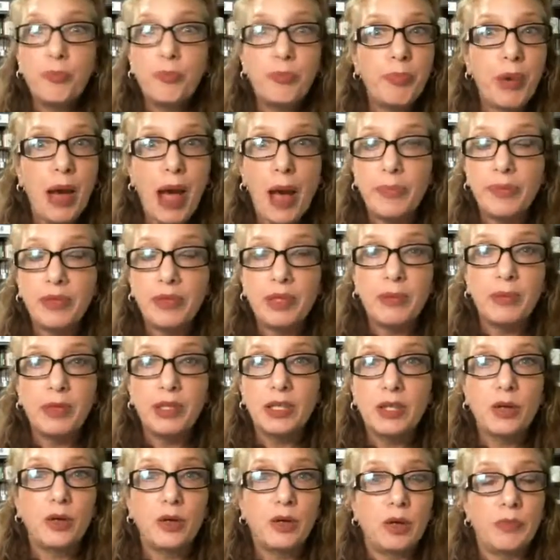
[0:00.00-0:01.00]
pop them in
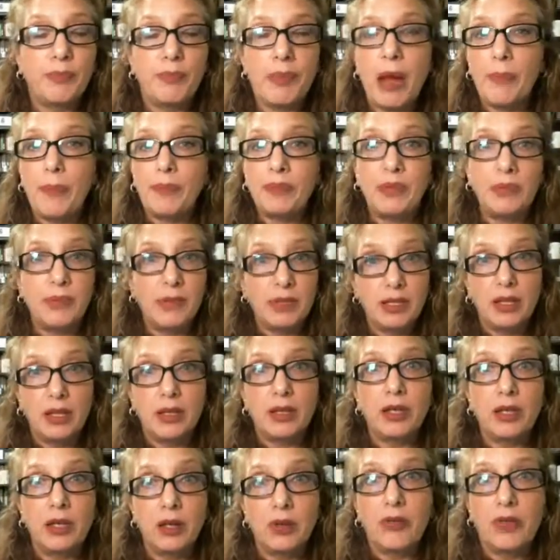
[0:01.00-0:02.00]

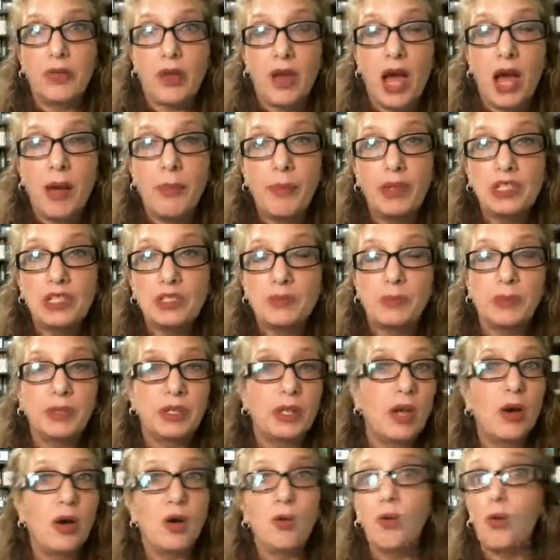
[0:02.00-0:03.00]
the comments
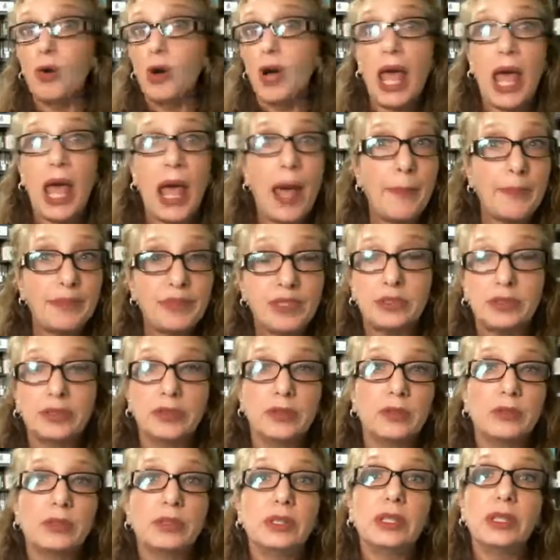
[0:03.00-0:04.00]
below, or
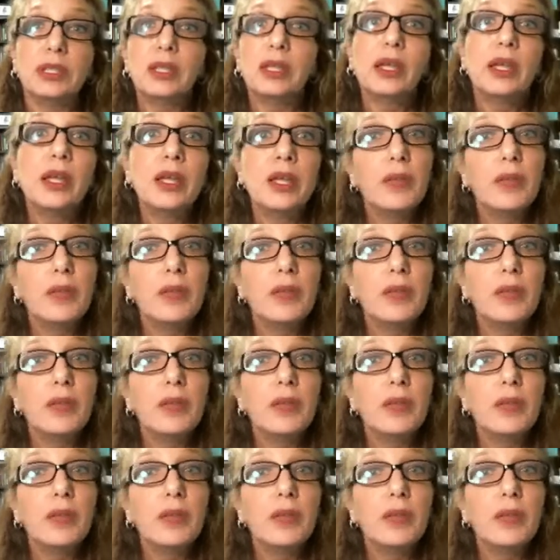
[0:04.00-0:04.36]
absolutely